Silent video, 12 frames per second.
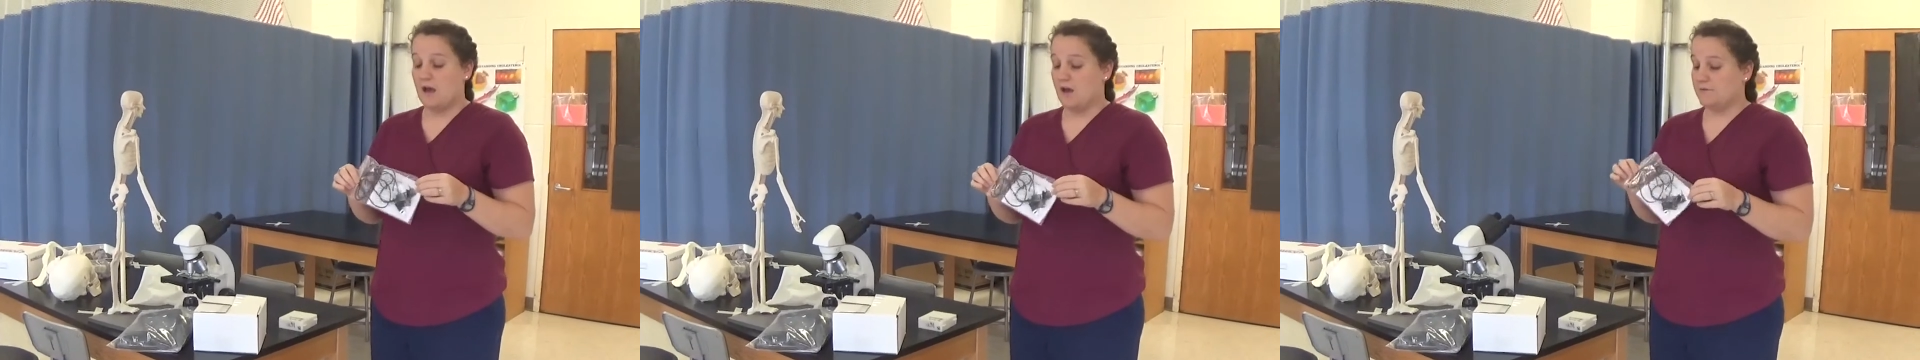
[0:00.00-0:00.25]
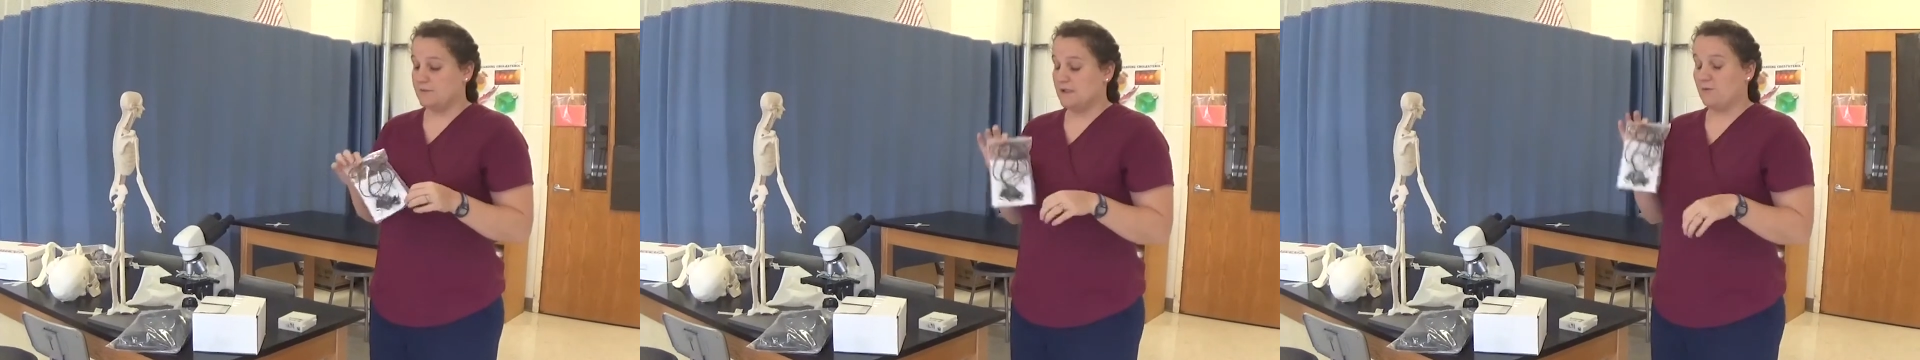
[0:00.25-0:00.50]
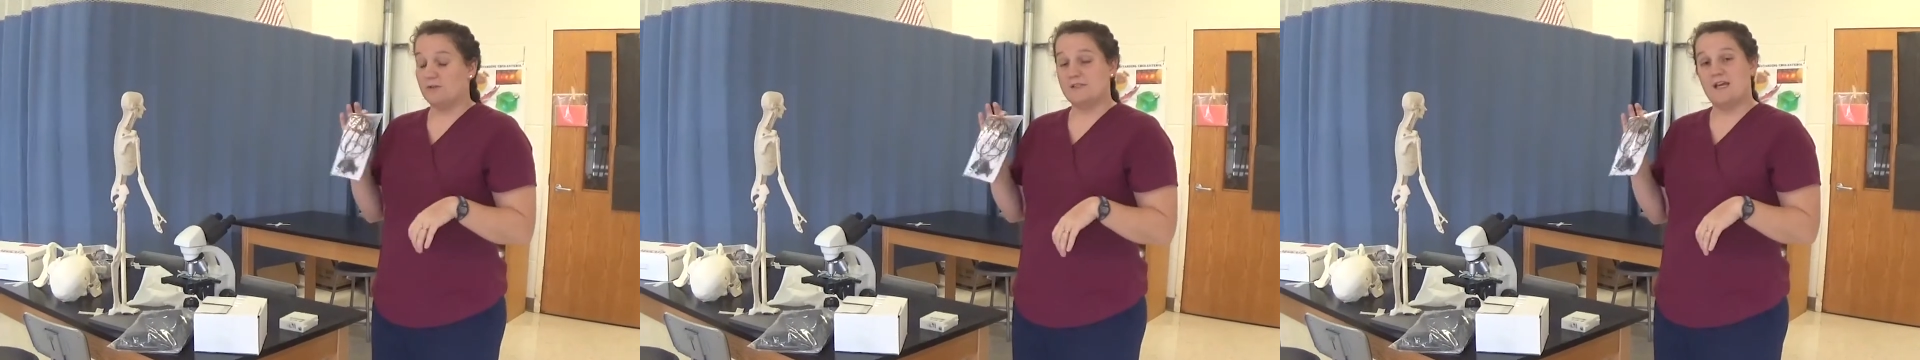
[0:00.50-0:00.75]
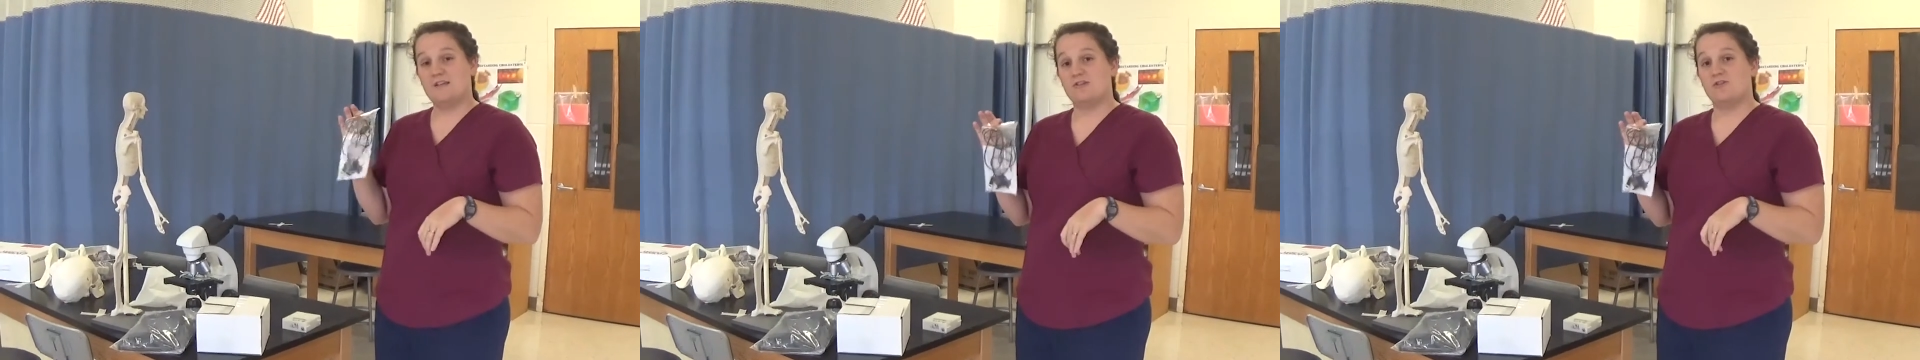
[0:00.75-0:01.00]
Um, so we'll
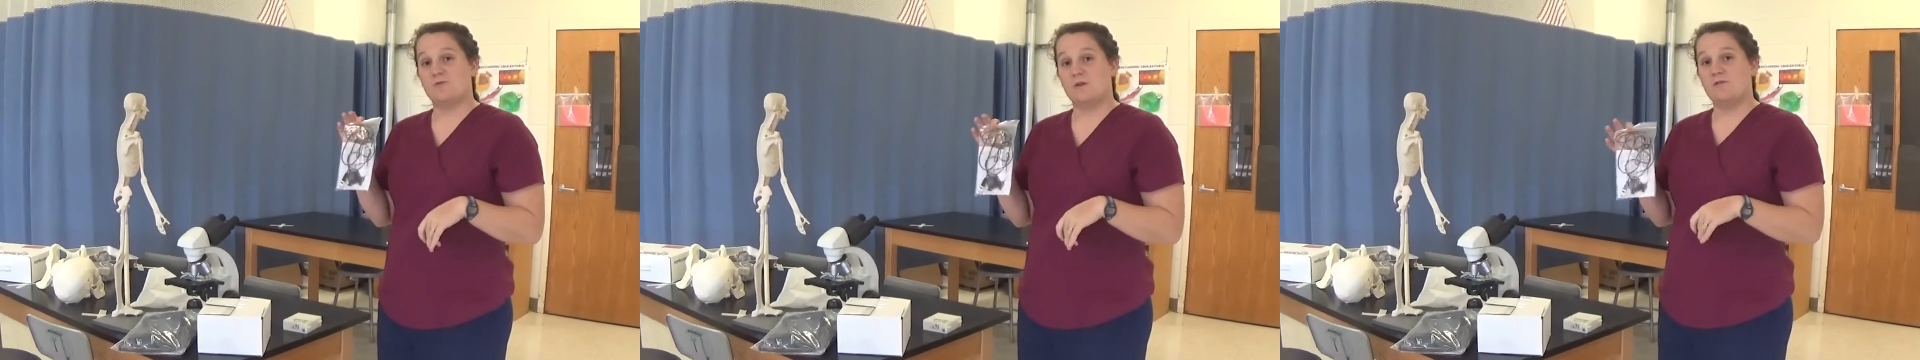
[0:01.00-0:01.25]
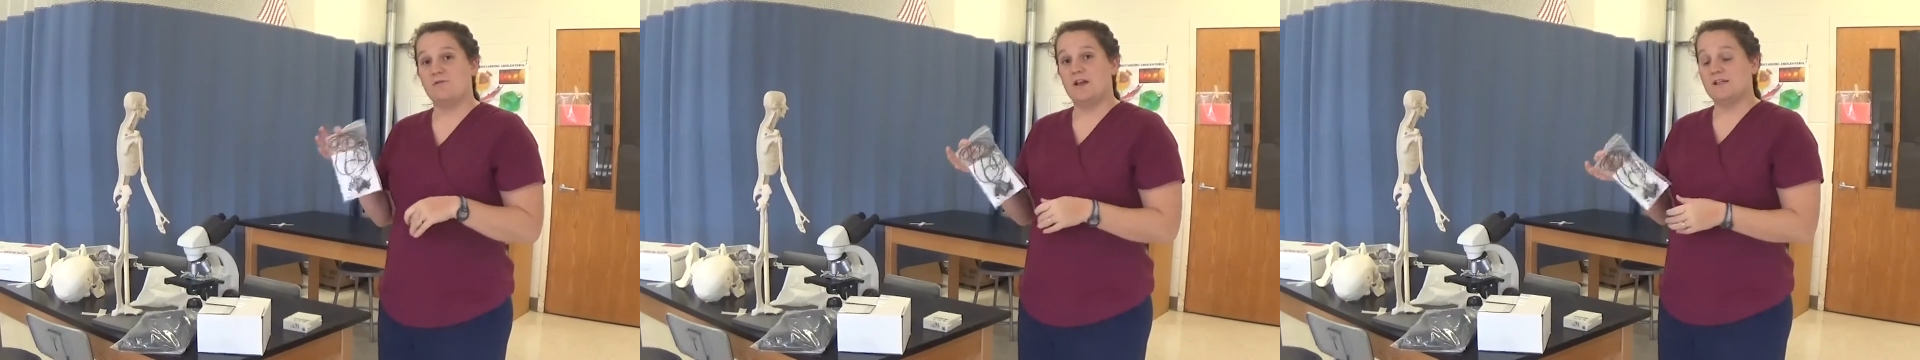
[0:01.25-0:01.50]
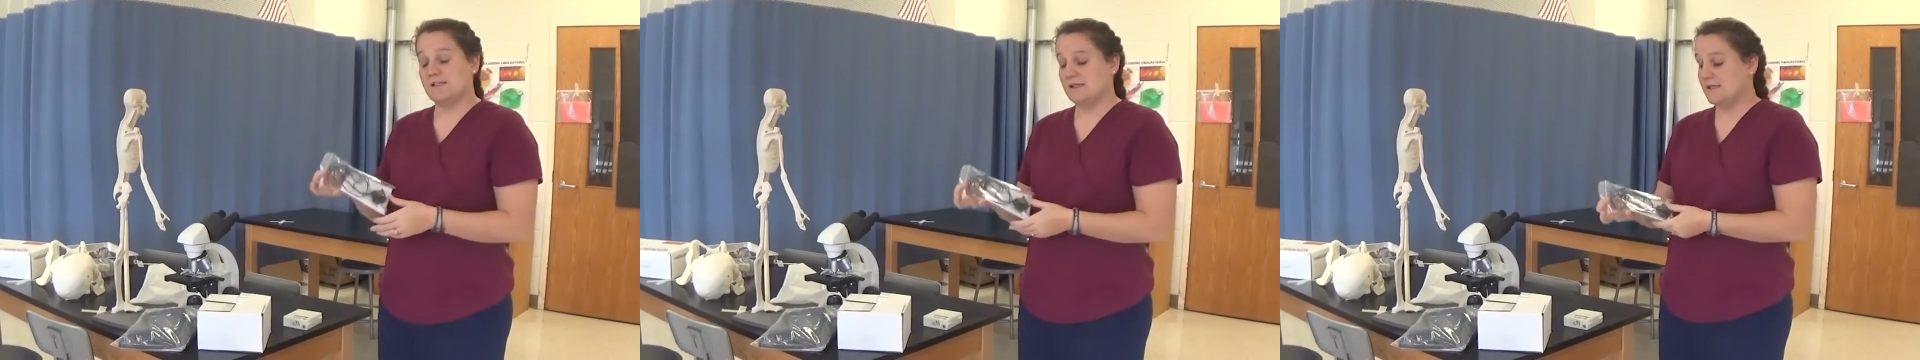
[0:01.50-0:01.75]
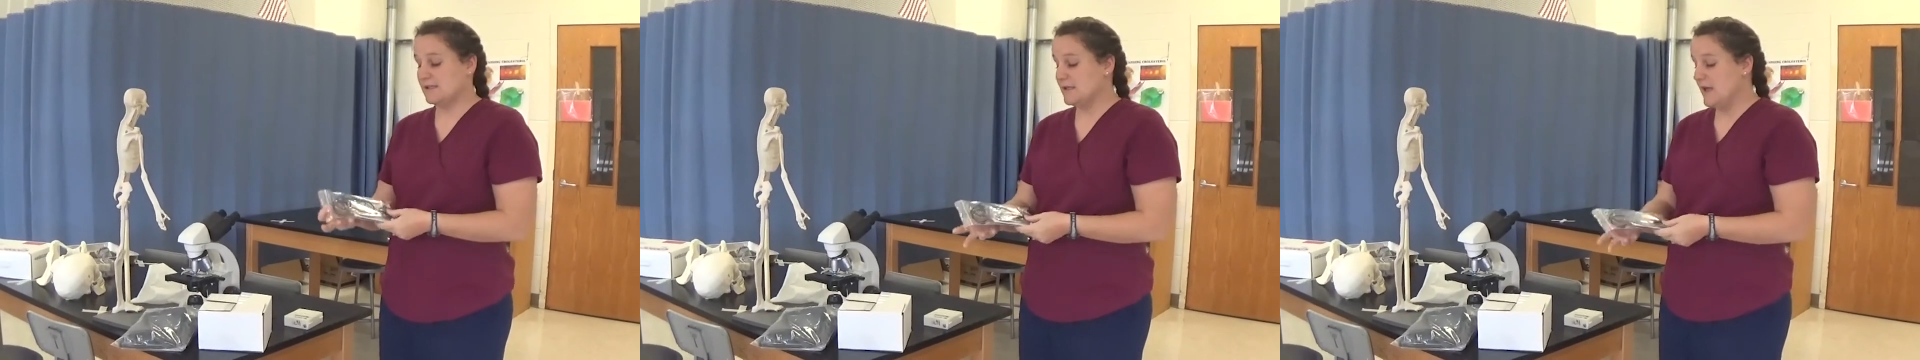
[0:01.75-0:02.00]
test your
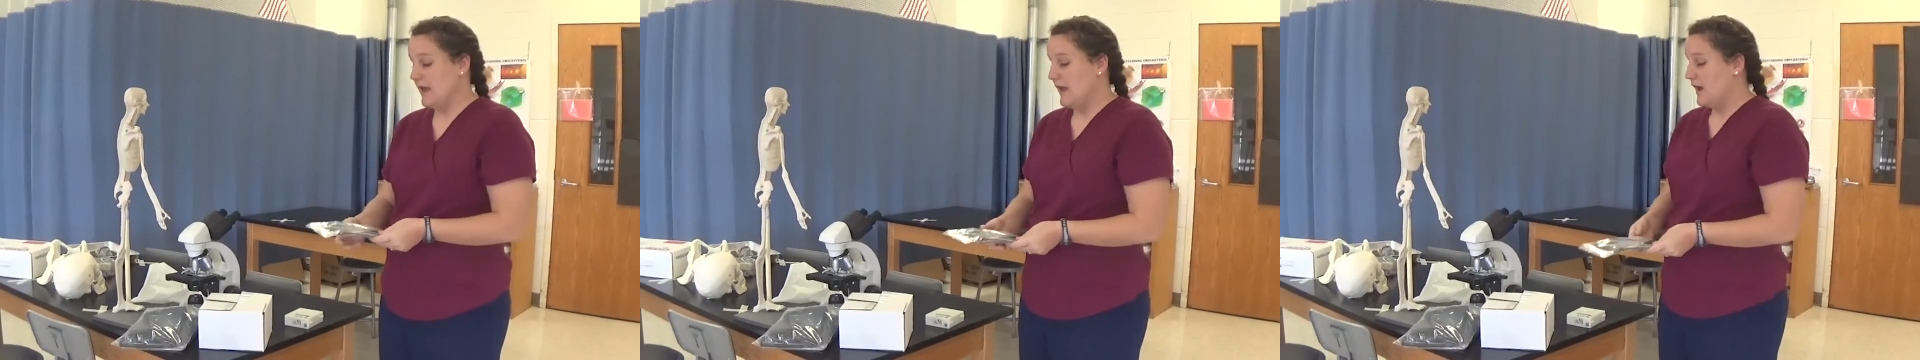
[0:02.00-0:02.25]
reflexes